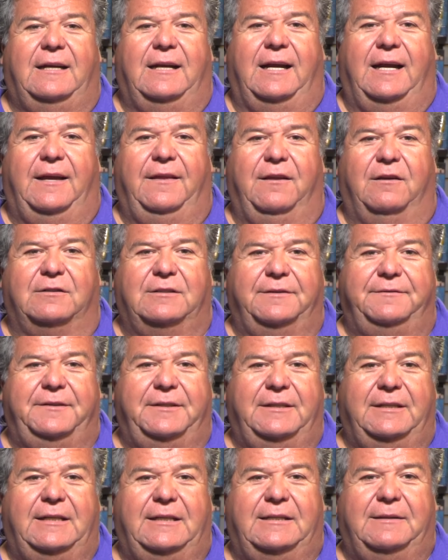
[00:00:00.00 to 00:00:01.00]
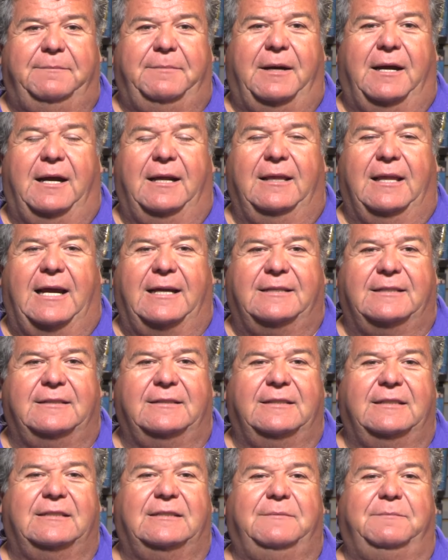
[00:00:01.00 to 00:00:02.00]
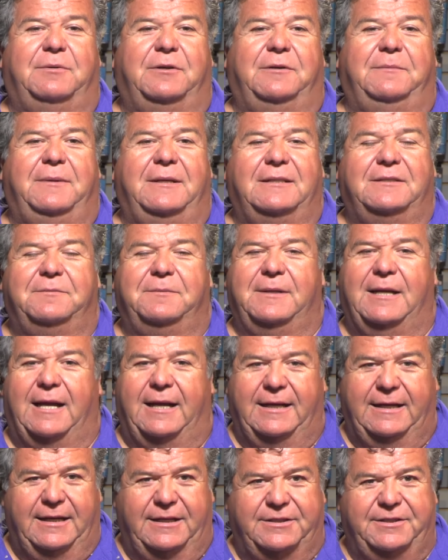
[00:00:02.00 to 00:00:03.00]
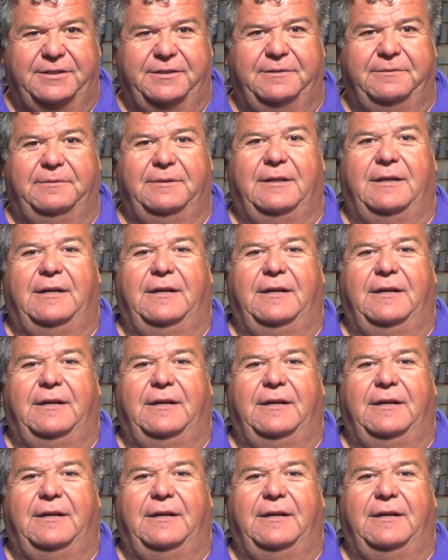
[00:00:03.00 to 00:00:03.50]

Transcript: and those of you who need to buy licenses and permits, we got to get you